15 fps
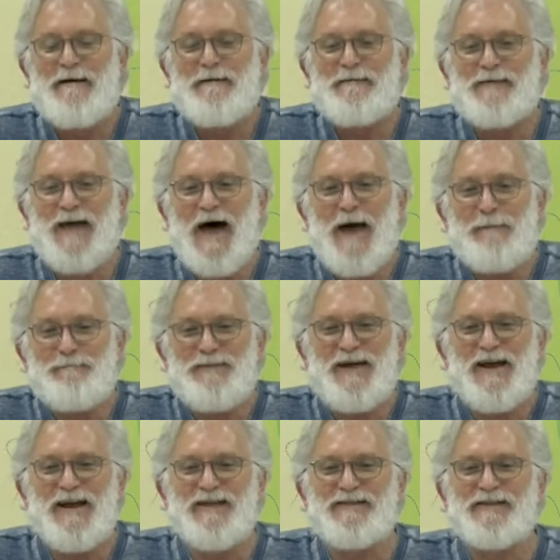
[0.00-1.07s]
that
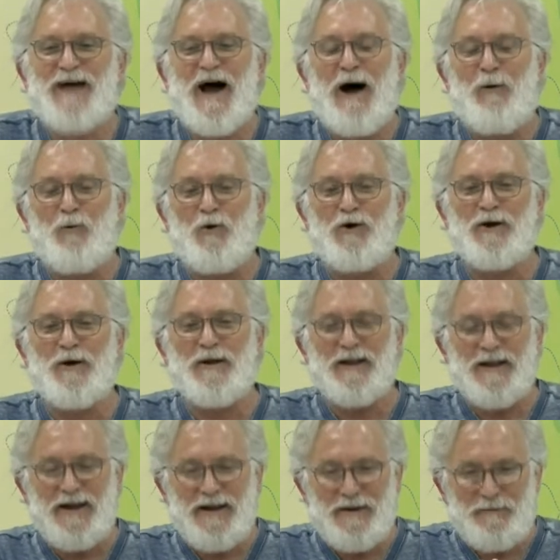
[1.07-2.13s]
means I want to
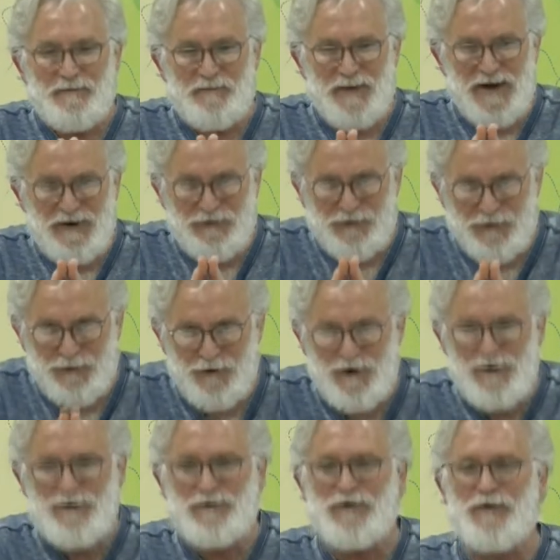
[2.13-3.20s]
be
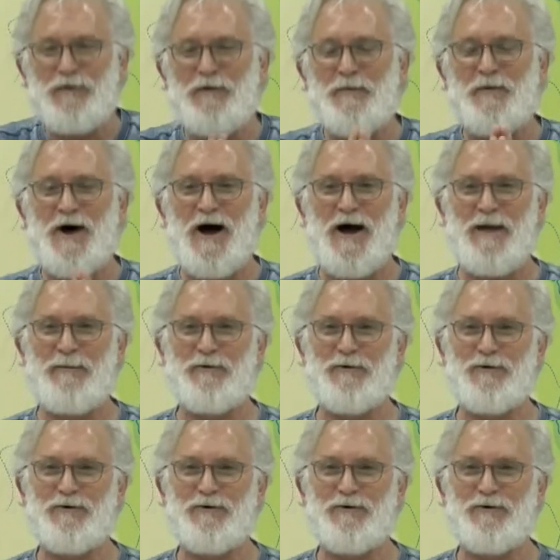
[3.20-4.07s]
true to the Bible.